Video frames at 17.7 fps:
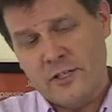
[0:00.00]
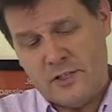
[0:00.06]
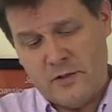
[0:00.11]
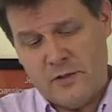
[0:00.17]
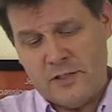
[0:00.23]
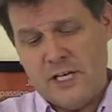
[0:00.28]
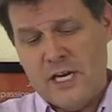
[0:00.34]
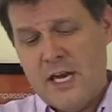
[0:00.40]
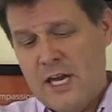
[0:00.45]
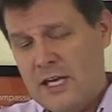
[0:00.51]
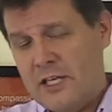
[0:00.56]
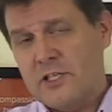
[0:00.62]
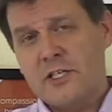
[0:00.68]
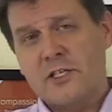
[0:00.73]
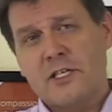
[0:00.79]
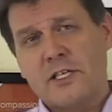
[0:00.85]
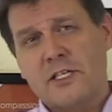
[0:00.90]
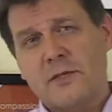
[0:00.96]
And so it's
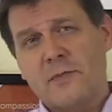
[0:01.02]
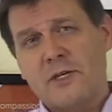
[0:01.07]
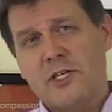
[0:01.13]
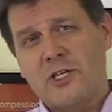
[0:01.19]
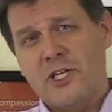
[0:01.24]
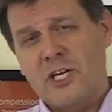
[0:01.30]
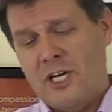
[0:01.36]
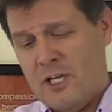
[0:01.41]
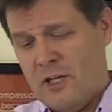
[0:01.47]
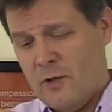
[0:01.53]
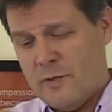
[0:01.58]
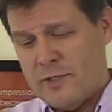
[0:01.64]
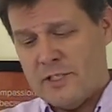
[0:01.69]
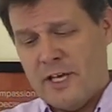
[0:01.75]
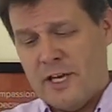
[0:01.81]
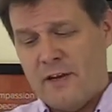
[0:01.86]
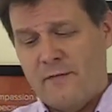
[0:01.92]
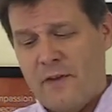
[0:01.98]
just this machine
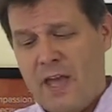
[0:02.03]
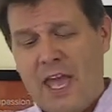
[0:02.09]
almost like of